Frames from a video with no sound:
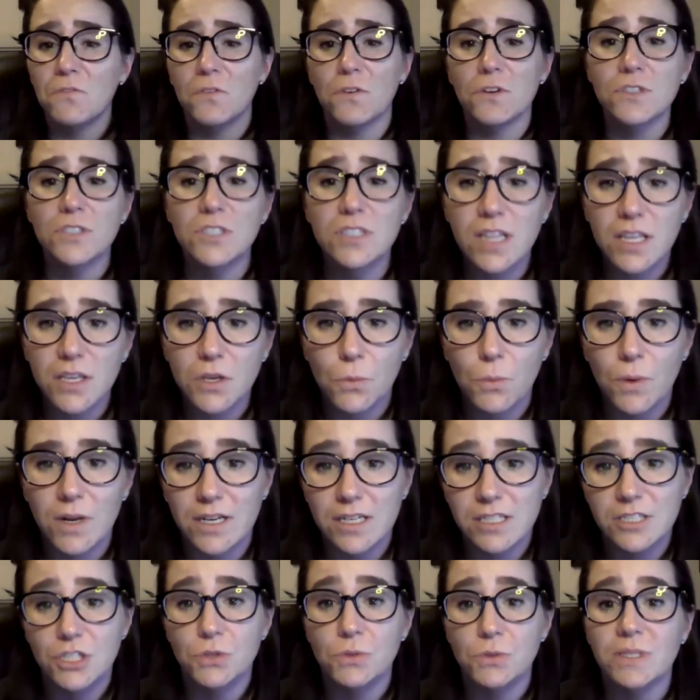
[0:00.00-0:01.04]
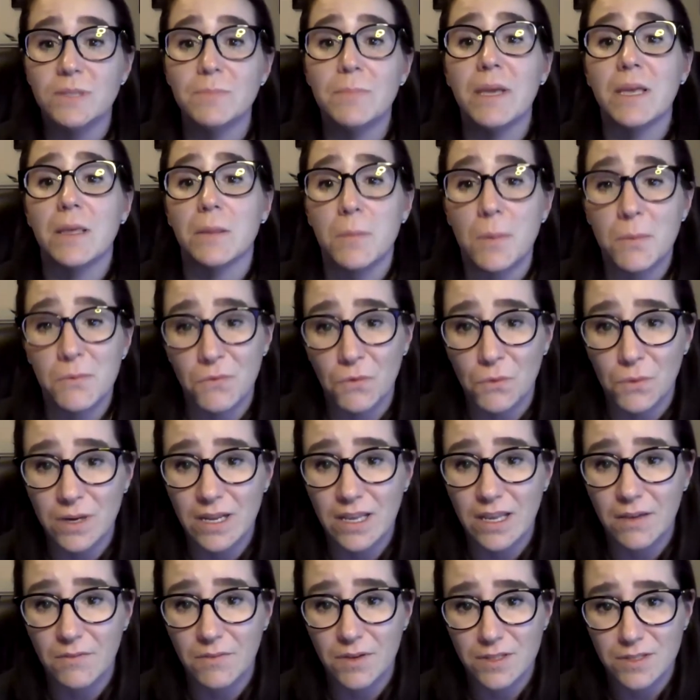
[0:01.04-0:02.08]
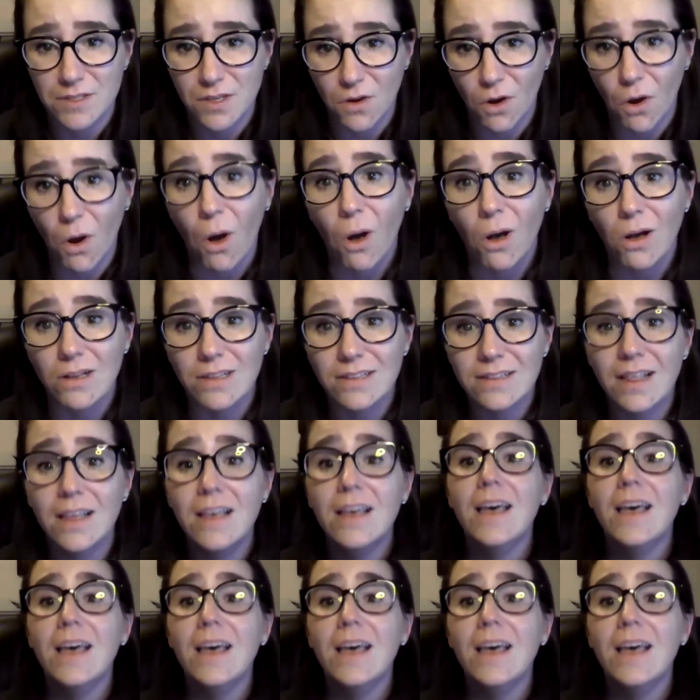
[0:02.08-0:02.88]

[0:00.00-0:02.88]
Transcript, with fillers: first thing you want to do is pick up the phone and give us a call.